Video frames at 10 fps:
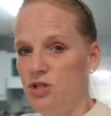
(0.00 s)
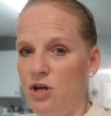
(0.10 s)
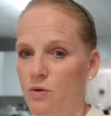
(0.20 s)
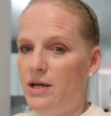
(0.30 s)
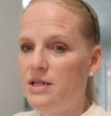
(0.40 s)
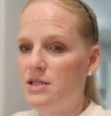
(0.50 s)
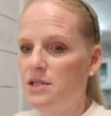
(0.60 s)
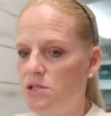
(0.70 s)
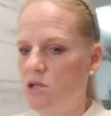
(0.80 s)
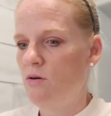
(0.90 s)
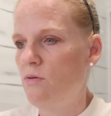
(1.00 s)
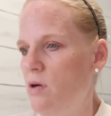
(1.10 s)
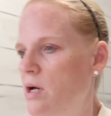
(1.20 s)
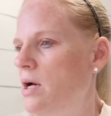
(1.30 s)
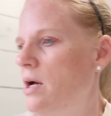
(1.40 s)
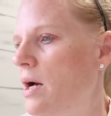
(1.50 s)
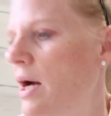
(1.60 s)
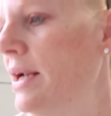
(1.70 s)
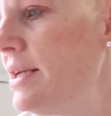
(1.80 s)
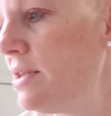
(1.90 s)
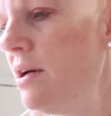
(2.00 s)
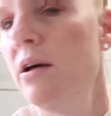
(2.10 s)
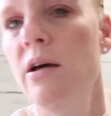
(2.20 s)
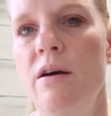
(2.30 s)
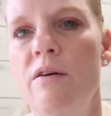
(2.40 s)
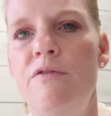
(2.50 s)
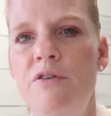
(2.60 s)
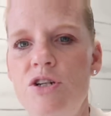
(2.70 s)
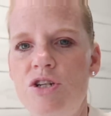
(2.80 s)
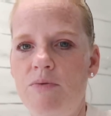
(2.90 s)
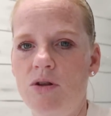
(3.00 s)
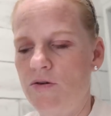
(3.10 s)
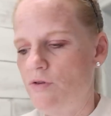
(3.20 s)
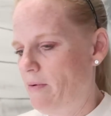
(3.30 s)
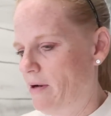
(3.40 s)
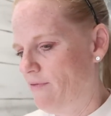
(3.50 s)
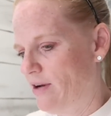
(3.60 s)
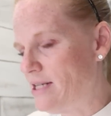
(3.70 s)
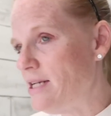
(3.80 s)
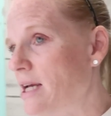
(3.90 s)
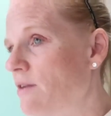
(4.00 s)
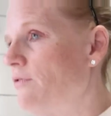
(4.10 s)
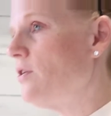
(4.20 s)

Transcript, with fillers: to sew it. So I need to finish up the laundry, but I've got to eat